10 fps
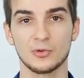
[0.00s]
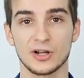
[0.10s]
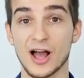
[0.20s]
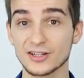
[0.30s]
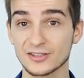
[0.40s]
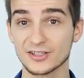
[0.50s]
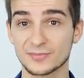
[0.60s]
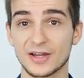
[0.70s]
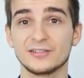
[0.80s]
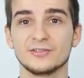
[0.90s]
we're actually
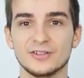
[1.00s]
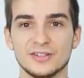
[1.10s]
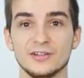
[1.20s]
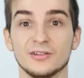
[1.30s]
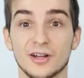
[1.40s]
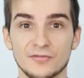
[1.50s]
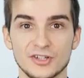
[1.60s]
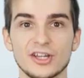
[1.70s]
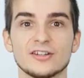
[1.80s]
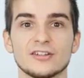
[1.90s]
expecting to see a lot
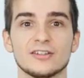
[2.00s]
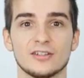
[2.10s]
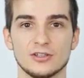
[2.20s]
of changes.